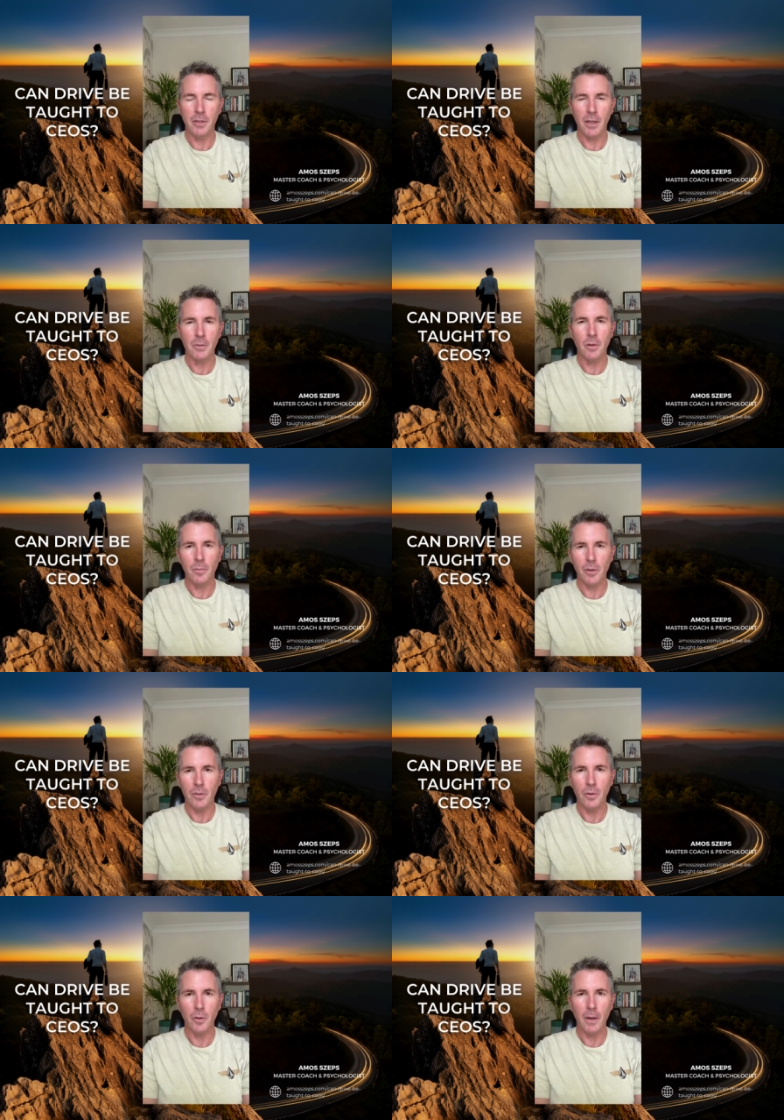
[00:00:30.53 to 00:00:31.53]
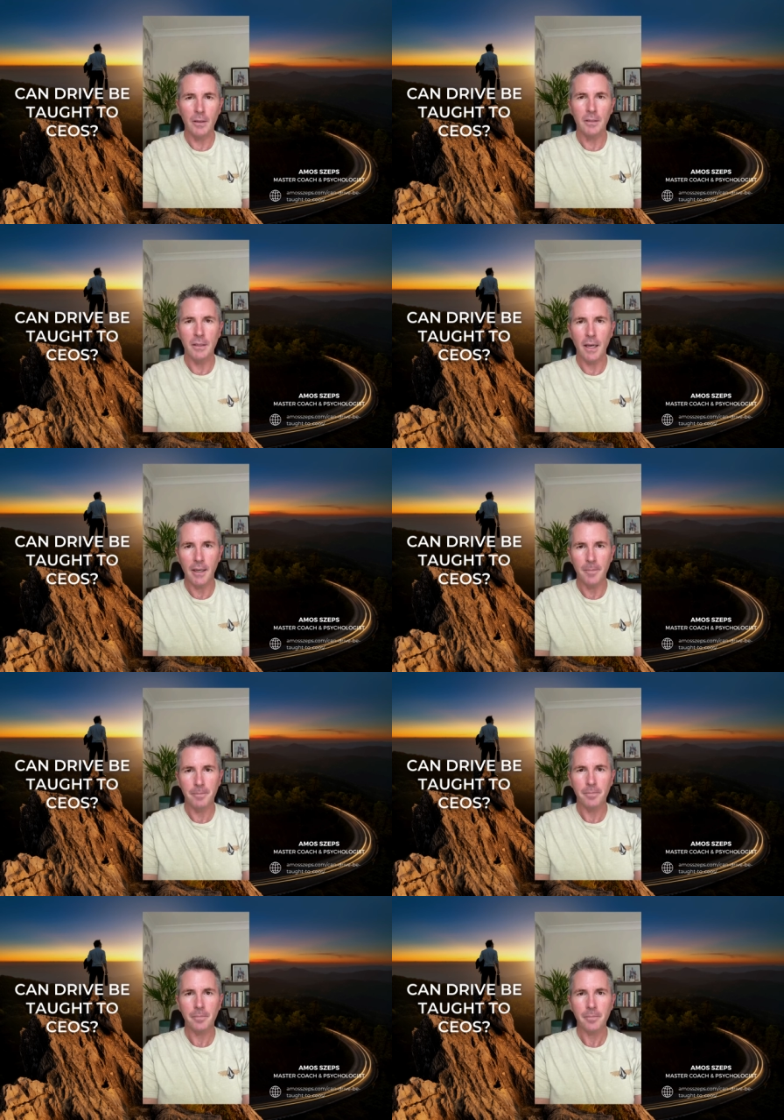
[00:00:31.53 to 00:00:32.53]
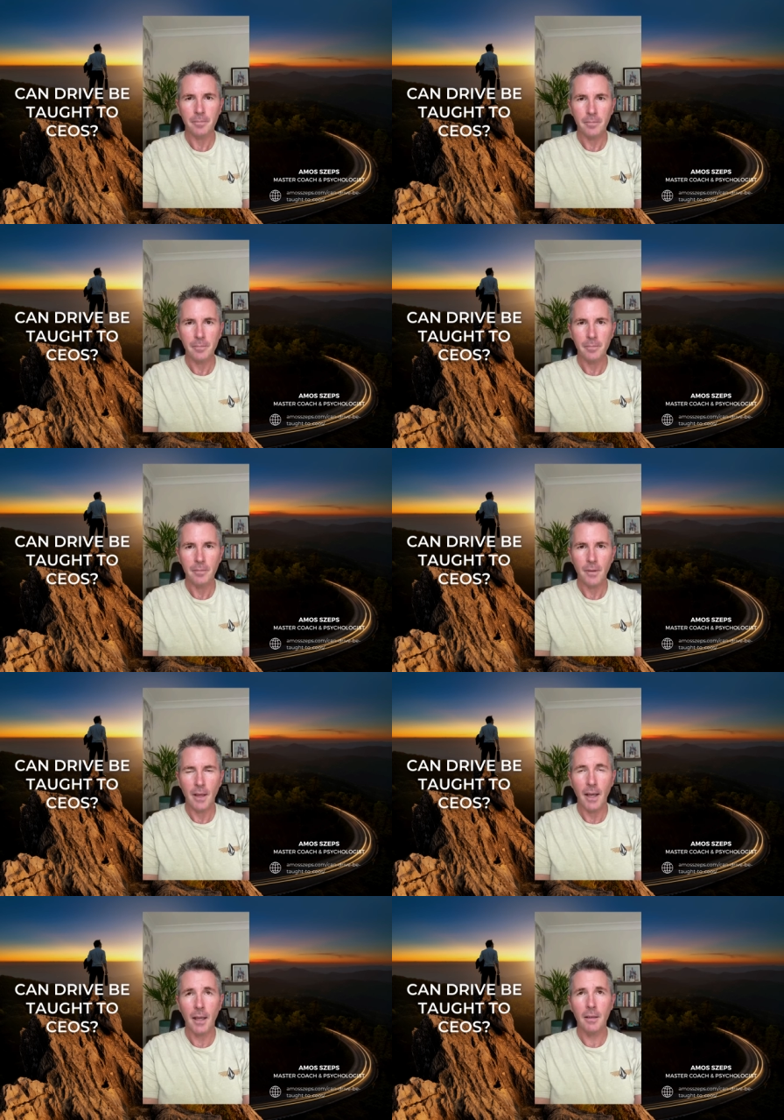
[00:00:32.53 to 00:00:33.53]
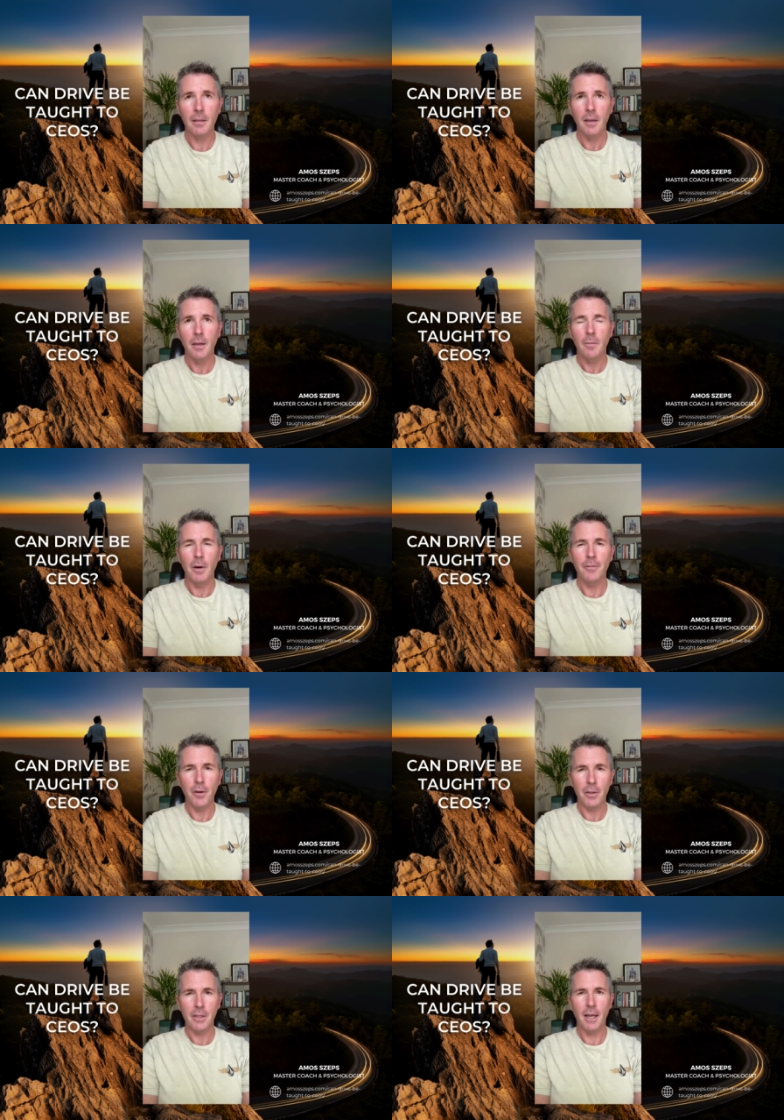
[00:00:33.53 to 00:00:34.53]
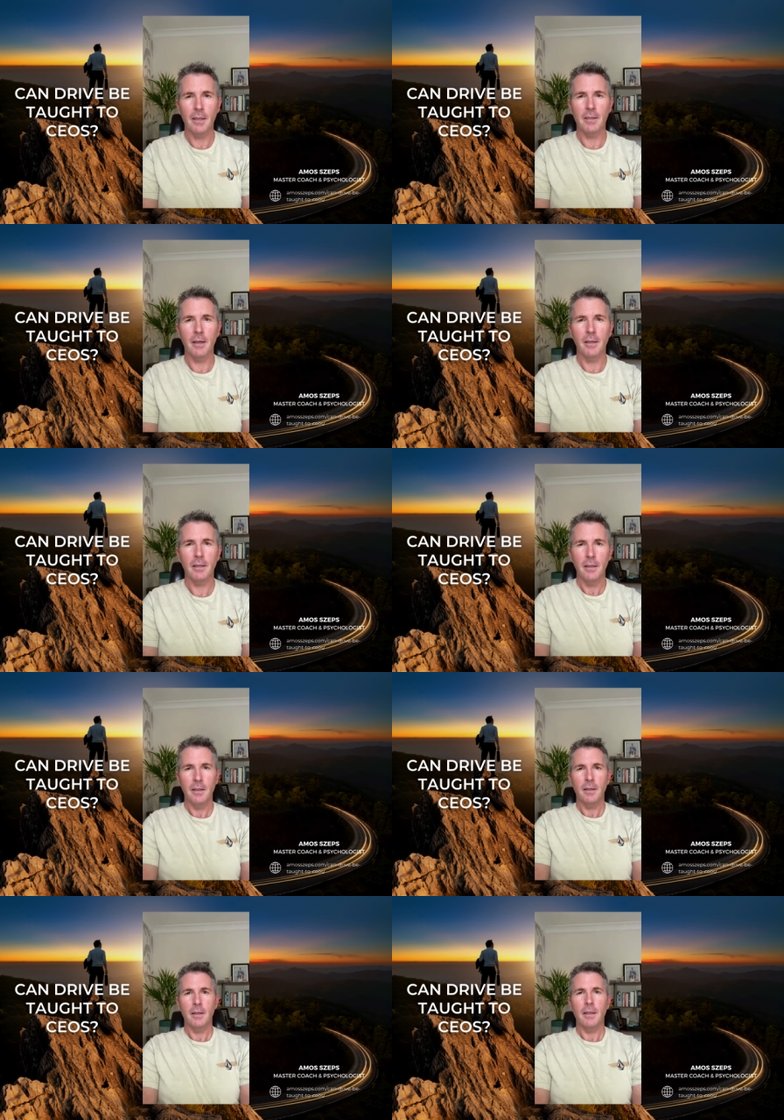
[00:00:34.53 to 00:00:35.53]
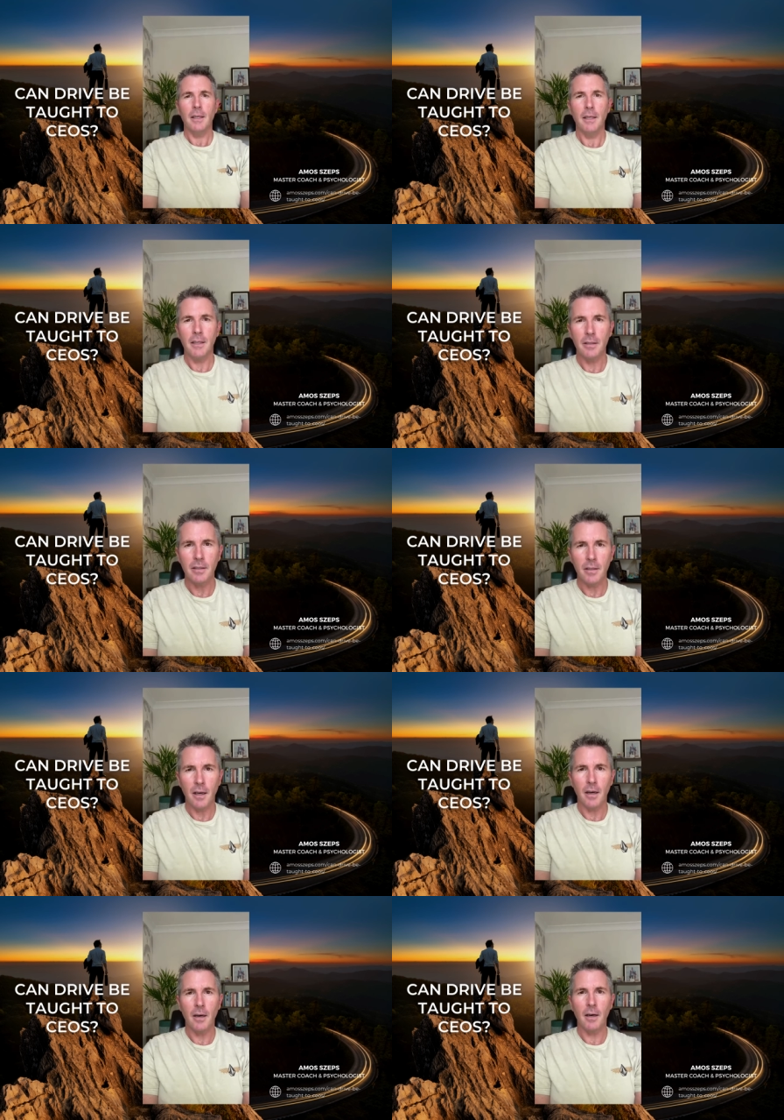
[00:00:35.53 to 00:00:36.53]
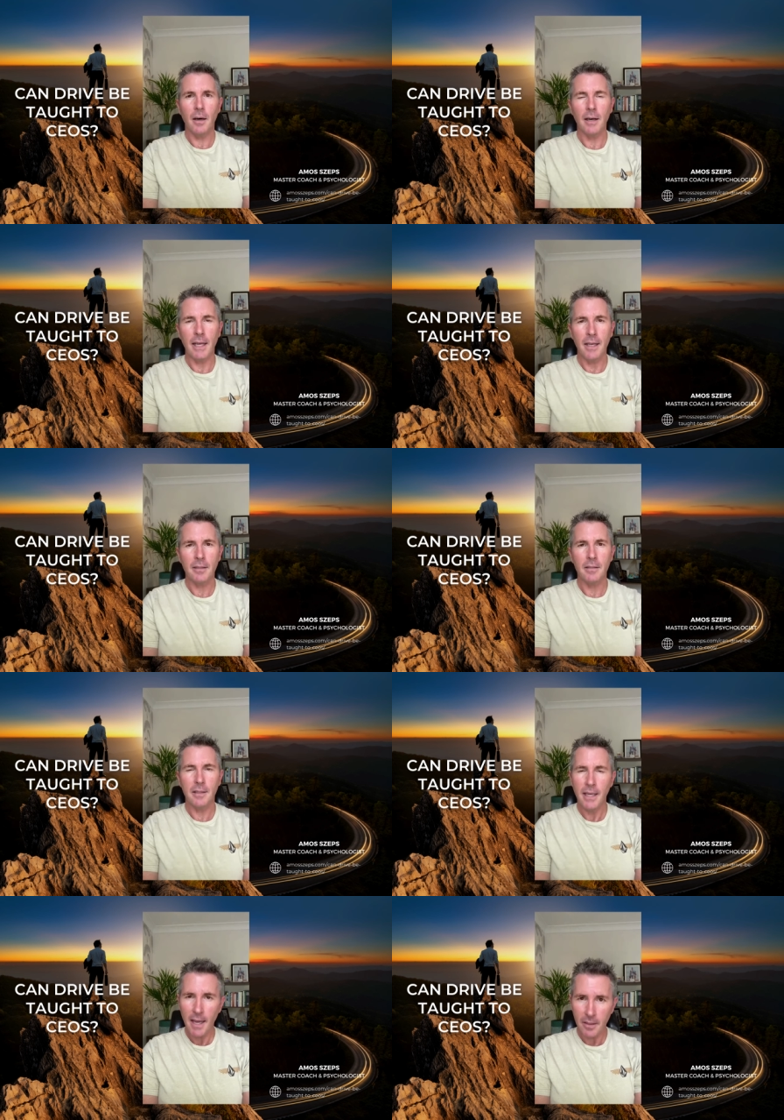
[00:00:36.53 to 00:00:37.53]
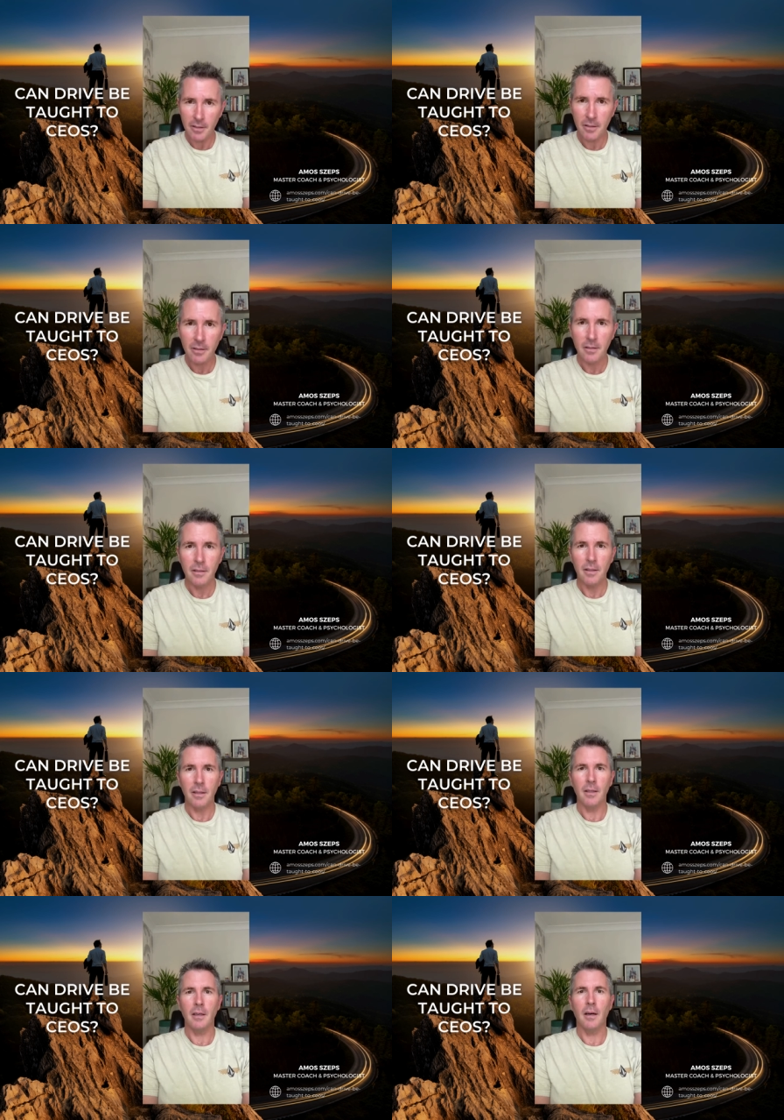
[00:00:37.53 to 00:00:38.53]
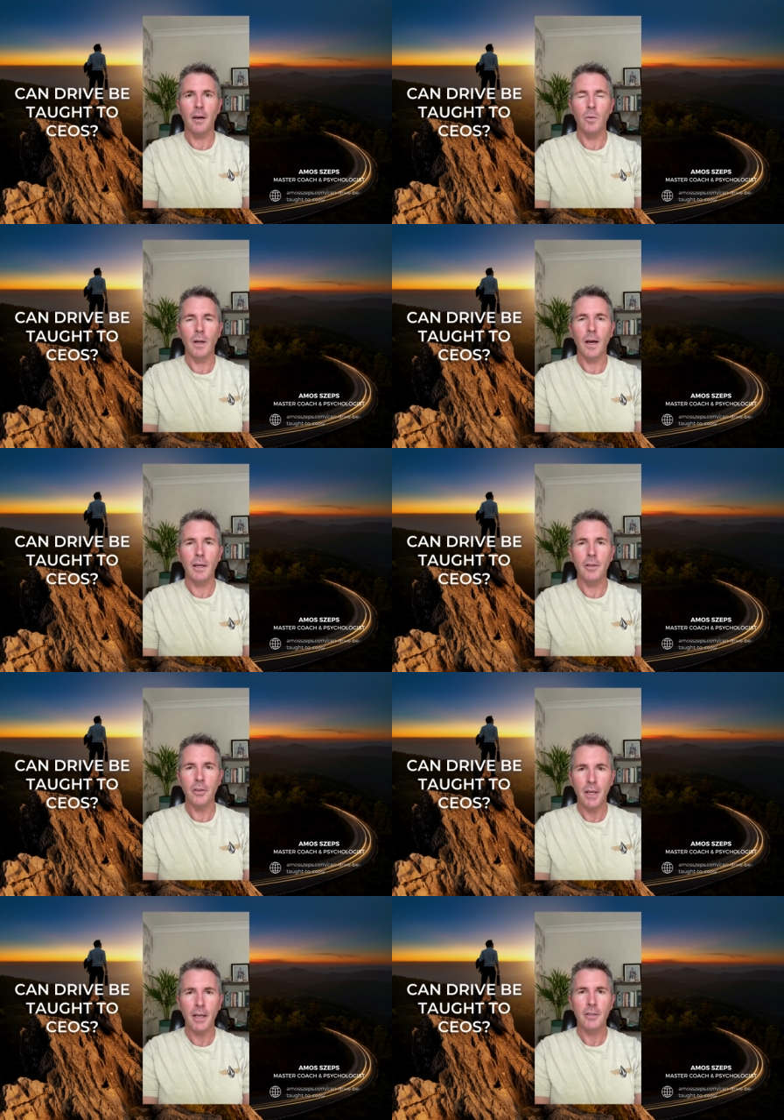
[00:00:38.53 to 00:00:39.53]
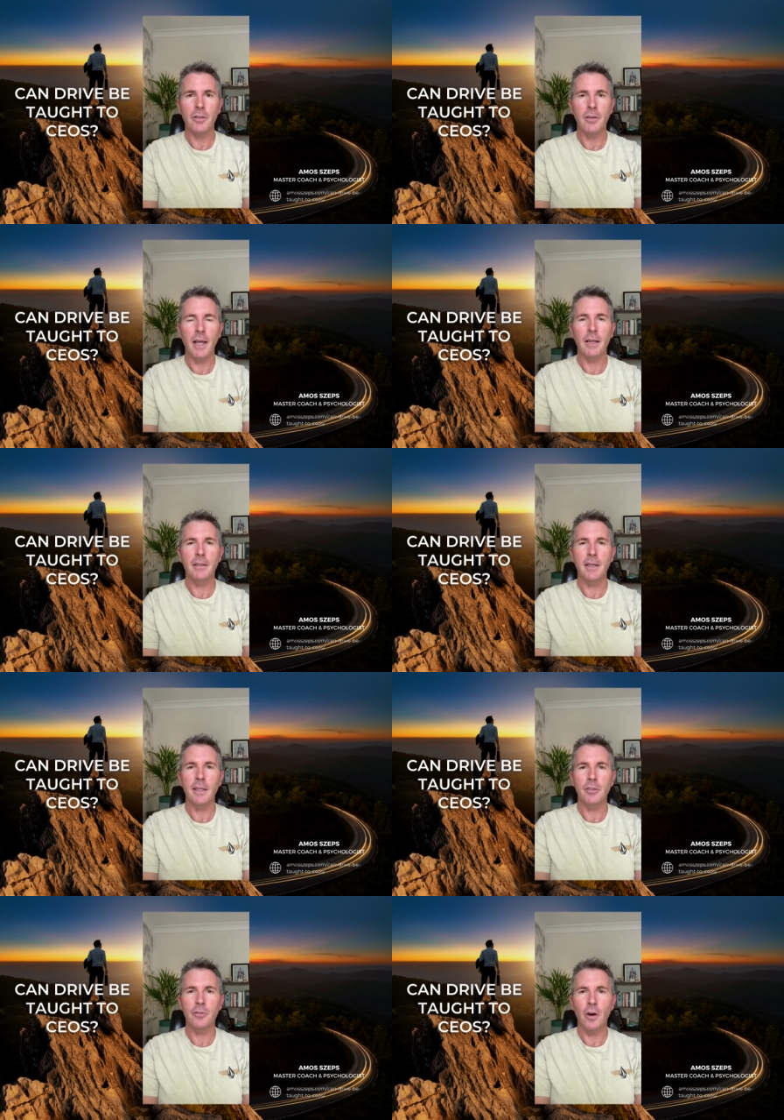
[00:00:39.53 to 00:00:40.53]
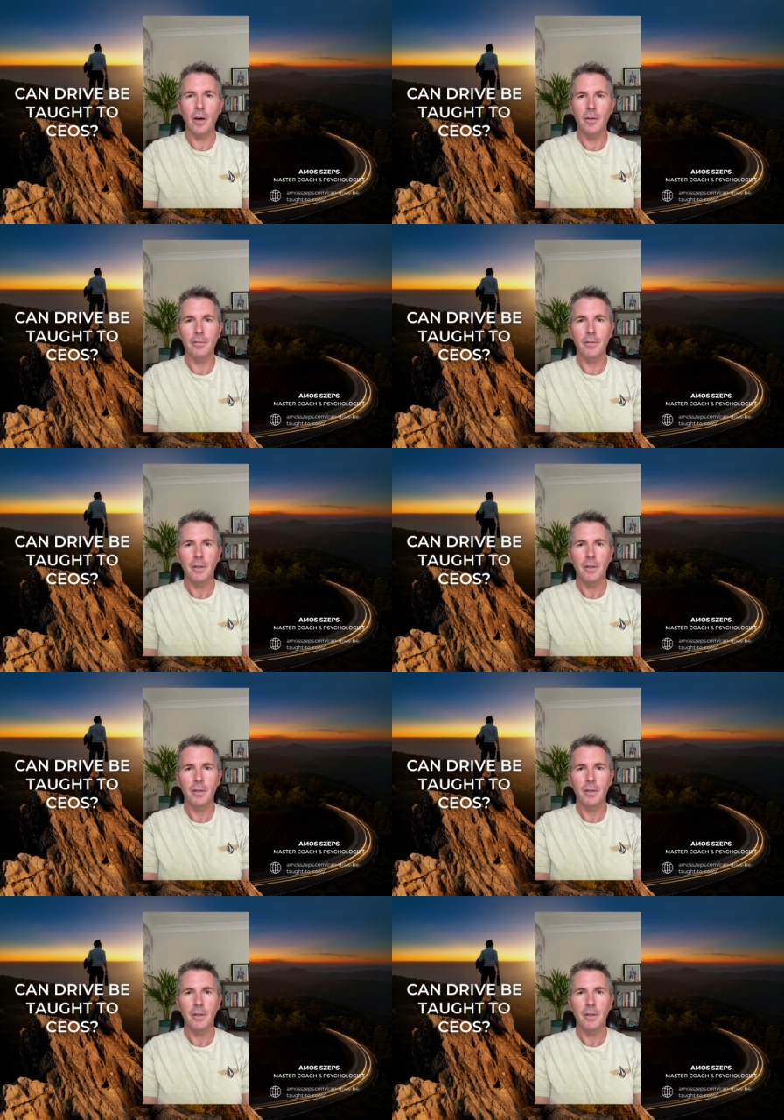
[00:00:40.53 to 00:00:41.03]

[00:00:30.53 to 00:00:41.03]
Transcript: So that's what I'm going to talk about today. And my first answer is, uh, I guess, yes. I would argue, yes, you can teach drive.